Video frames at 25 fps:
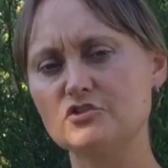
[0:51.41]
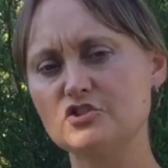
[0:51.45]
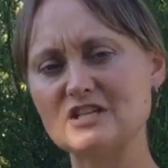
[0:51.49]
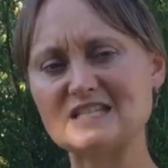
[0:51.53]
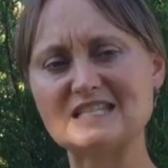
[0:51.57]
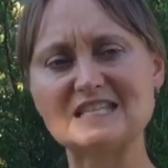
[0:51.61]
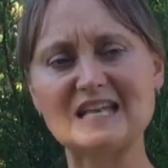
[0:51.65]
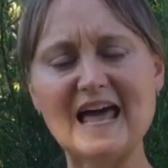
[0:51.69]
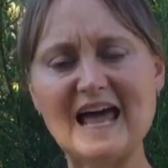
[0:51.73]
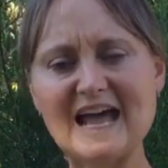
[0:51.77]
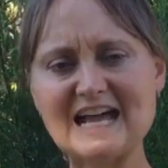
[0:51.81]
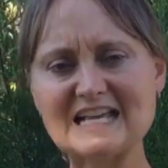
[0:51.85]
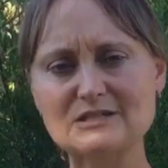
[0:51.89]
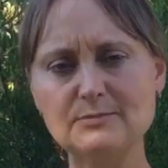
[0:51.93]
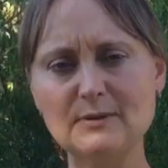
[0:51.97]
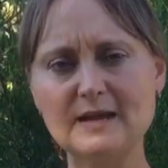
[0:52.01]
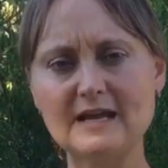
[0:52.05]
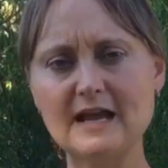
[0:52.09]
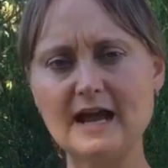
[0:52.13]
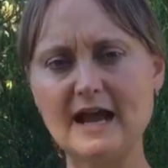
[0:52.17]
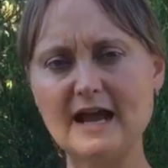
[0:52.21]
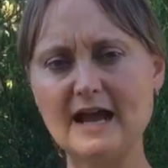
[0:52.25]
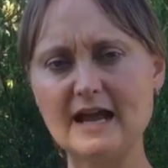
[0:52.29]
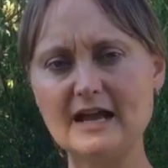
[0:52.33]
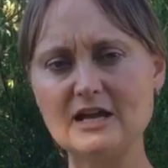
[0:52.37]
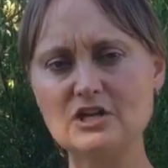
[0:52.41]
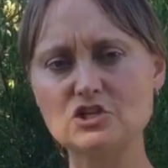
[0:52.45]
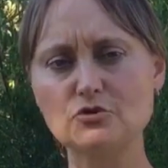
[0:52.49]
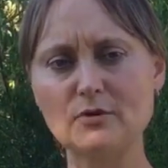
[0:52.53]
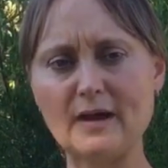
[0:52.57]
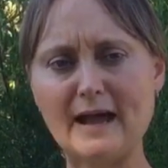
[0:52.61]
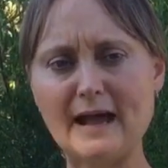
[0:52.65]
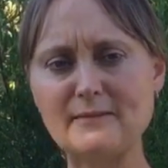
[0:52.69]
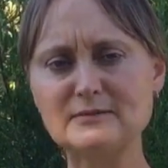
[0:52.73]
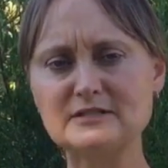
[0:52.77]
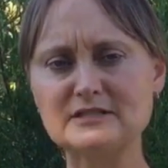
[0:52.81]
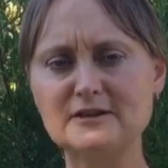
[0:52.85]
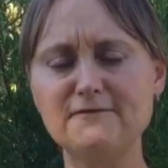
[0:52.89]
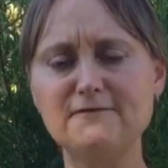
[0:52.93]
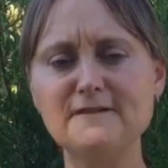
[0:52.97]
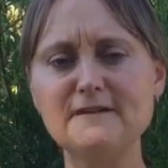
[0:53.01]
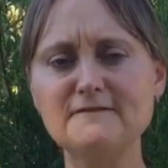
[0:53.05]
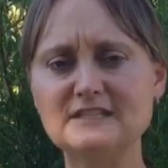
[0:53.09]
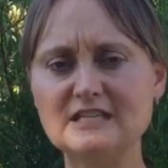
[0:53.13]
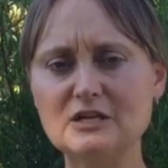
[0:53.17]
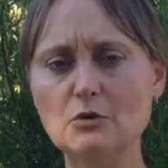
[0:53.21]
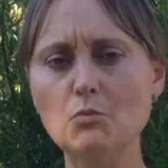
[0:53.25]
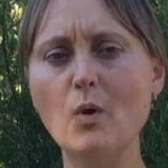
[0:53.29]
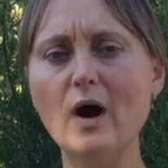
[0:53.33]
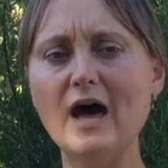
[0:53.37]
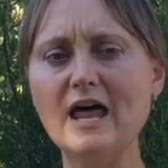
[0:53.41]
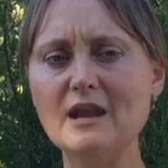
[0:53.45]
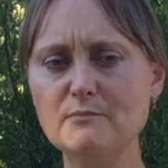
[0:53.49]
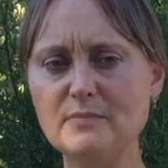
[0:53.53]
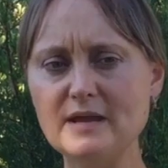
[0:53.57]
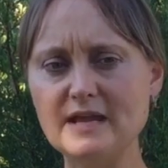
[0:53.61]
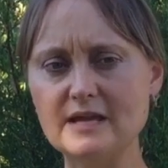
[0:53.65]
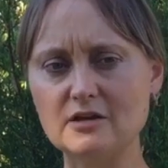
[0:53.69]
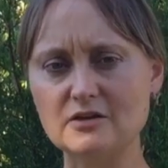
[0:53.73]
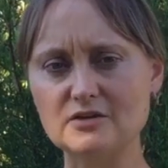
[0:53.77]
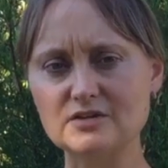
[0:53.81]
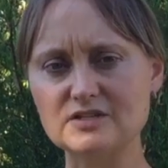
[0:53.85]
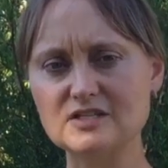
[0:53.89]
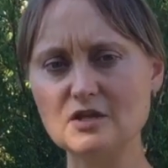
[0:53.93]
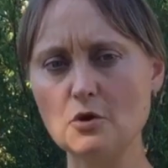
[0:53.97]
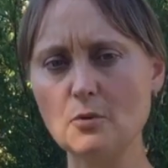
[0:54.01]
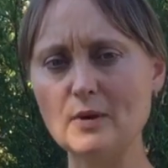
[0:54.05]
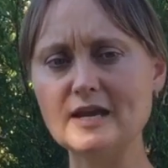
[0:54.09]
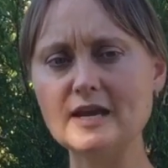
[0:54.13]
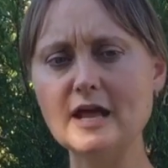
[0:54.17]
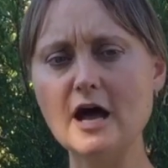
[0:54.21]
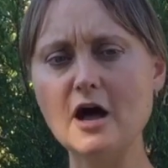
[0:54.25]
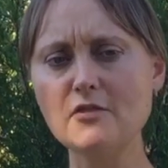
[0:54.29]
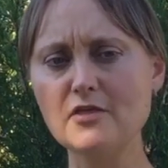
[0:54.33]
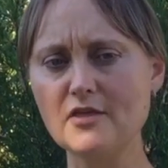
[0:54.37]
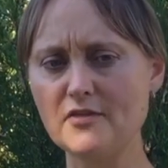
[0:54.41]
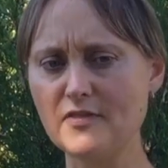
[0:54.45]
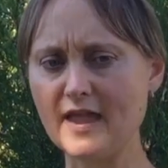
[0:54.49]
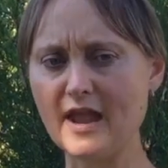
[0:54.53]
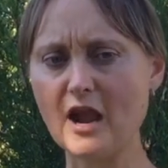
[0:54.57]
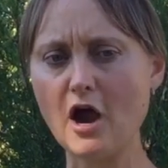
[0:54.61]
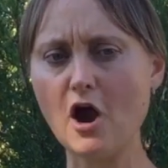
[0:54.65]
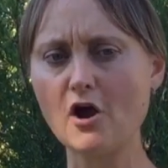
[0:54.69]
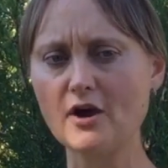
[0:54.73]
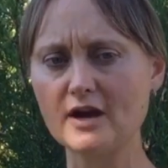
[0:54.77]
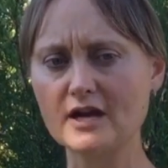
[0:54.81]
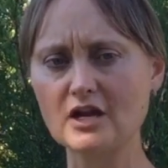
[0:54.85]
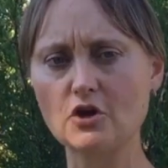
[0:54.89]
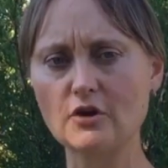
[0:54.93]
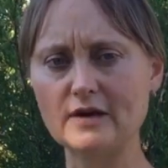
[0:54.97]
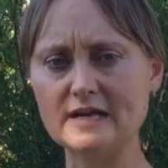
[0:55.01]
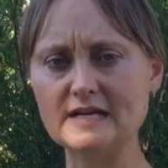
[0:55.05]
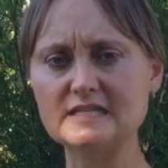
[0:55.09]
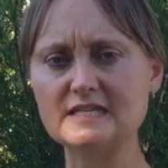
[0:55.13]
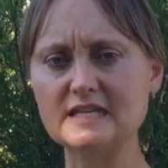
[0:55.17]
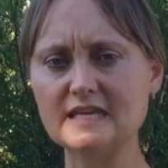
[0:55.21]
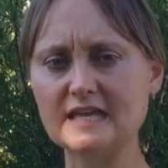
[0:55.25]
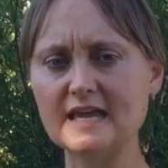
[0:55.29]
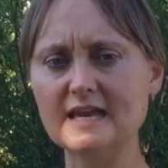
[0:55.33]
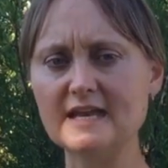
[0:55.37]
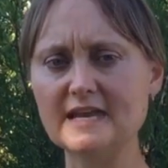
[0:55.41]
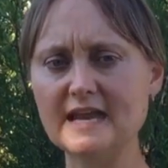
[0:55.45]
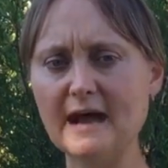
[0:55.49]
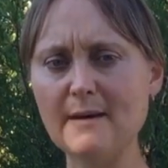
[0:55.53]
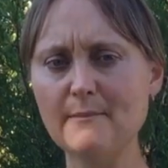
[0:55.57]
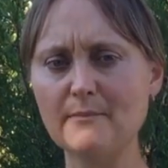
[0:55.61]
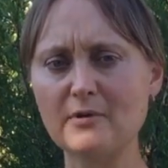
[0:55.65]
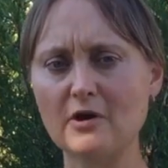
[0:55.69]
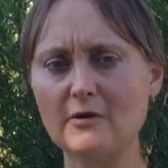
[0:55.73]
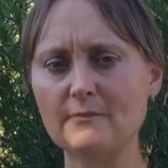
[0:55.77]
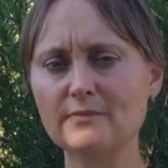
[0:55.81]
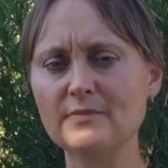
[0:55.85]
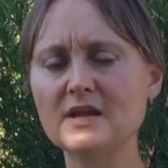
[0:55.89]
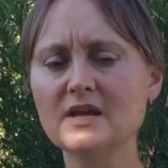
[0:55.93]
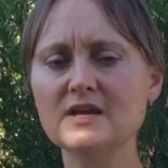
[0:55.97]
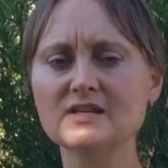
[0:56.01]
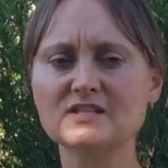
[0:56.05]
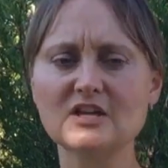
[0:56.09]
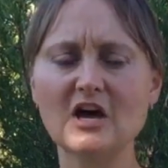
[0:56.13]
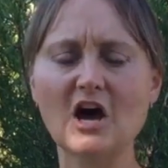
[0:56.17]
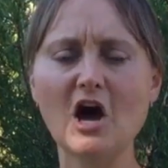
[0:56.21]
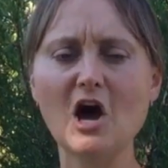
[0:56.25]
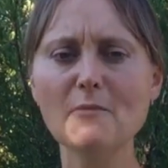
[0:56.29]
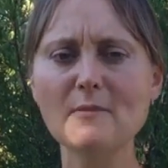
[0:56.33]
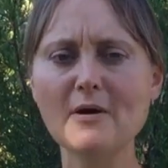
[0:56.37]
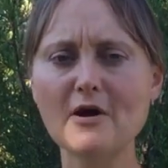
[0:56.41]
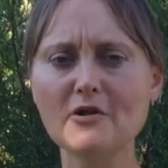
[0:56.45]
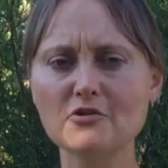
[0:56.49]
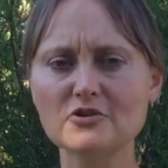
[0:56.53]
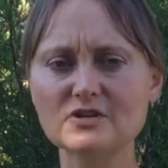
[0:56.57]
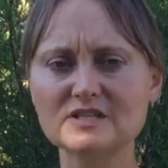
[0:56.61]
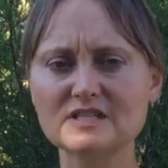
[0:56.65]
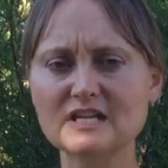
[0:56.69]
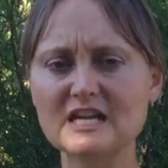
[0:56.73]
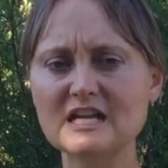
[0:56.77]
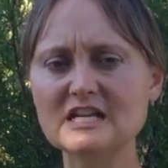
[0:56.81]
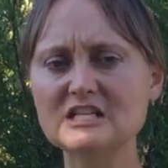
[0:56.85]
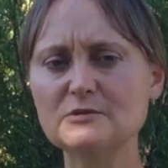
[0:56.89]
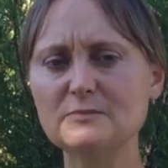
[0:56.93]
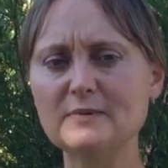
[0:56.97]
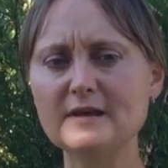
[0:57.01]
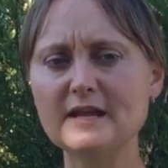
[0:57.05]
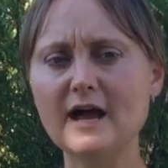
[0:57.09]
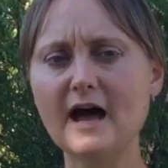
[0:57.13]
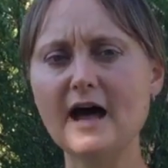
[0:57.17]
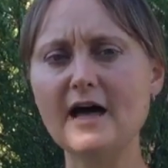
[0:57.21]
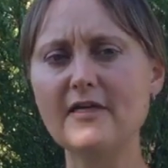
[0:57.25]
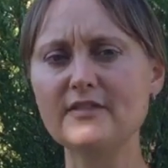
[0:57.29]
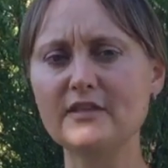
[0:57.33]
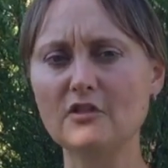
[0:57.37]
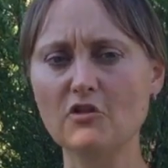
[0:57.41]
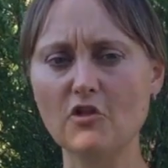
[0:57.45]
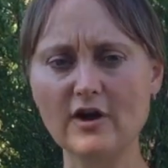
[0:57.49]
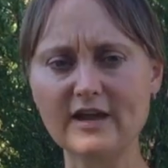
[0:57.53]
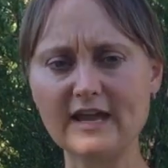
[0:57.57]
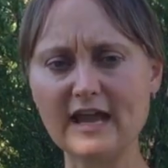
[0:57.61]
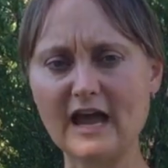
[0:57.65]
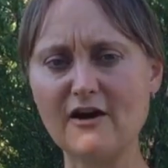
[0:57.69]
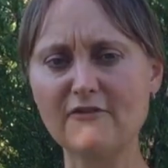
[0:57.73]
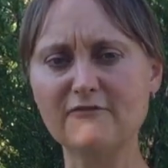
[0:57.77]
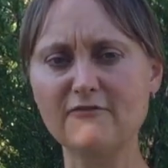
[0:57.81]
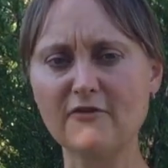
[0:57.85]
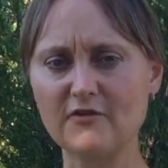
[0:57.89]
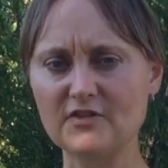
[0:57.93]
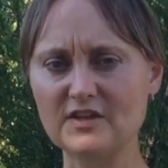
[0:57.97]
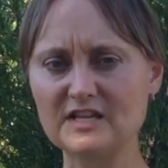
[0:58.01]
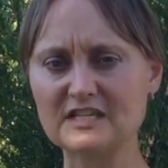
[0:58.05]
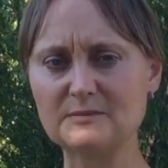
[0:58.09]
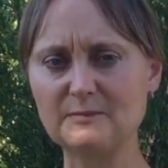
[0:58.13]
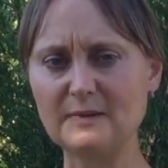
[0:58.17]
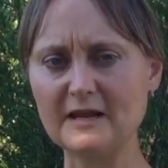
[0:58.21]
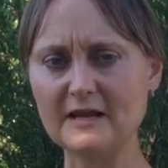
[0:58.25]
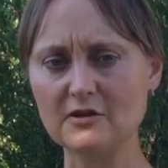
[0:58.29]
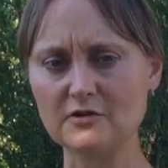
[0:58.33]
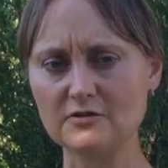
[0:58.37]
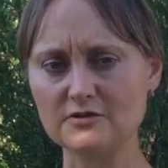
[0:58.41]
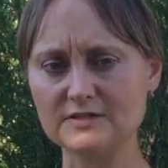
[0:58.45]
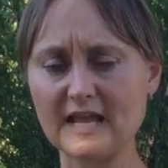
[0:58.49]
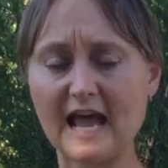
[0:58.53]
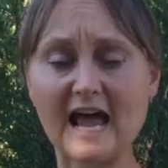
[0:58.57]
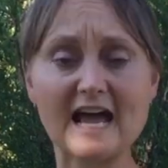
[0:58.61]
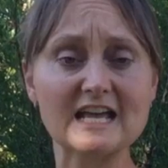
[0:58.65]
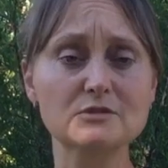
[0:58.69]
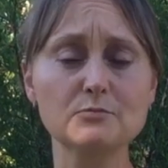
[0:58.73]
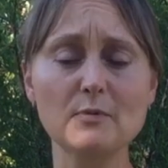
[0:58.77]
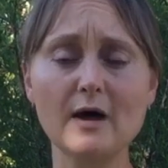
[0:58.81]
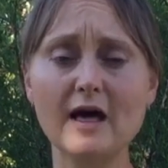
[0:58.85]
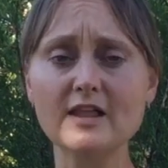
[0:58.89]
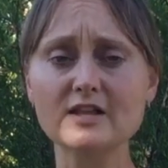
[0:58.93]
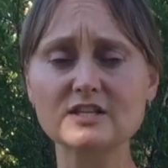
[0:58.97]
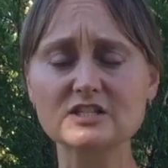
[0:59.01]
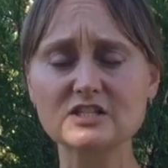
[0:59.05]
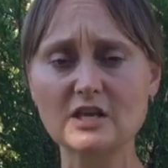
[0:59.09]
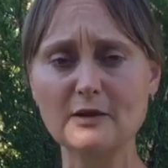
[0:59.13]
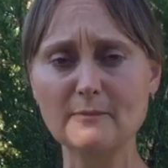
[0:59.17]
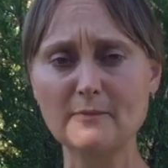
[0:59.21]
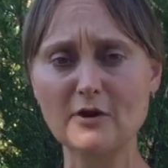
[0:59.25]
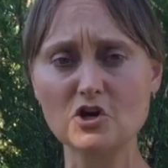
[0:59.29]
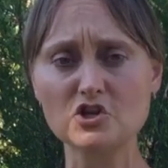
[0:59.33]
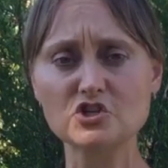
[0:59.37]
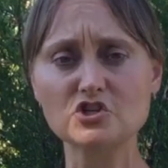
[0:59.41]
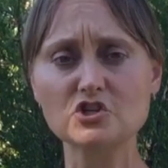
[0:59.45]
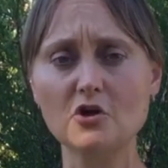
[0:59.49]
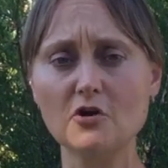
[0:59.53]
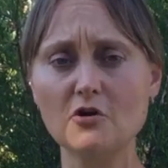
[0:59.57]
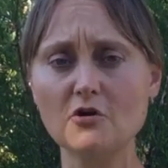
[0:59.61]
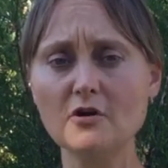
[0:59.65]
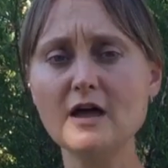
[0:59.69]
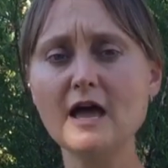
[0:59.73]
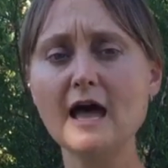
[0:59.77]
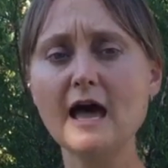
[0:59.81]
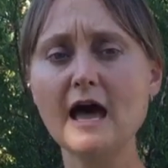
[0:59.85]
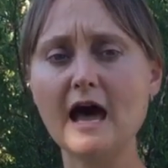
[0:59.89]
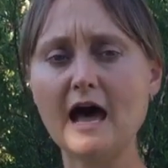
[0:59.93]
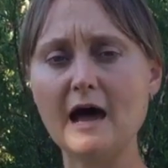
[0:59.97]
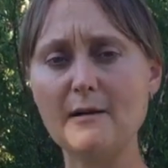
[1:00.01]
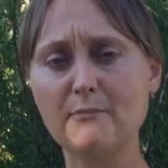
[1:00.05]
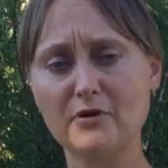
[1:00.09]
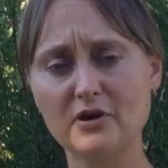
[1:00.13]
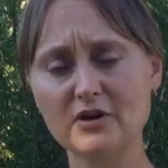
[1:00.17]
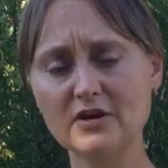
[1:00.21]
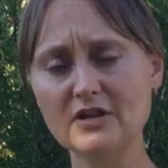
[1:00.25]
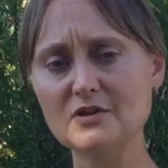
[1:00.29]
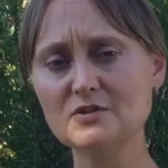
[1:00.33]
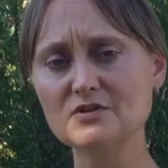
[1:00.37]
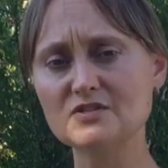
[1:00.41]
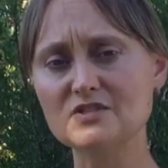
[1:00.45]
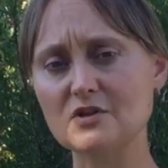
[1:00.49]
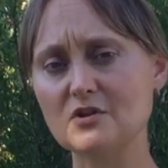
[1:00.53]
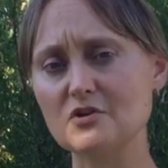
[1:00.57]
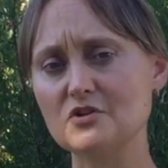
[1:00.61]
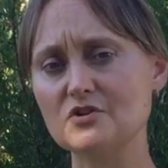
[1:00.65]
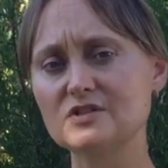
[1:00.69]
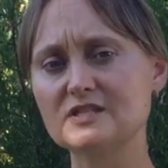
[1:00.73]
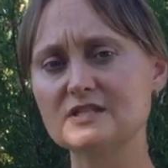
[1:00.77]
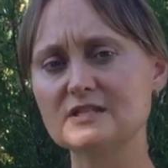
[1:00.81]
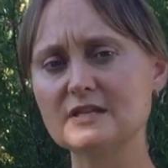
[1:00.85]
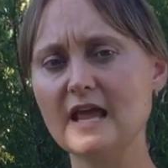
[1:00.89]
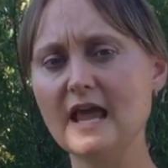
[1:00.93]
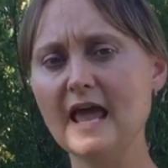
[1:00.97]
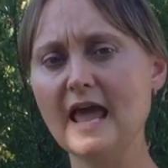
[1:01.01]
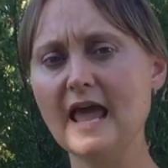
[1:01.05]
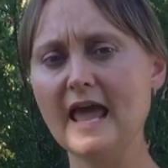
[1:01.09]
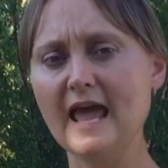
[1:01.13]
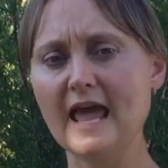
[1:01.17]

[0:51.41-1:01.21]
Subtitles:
Just last week, I trapped 51 beetles. So we know that they are increasing in number. So homeowners need to be on the lookout for these beetles, as well as commercial producers.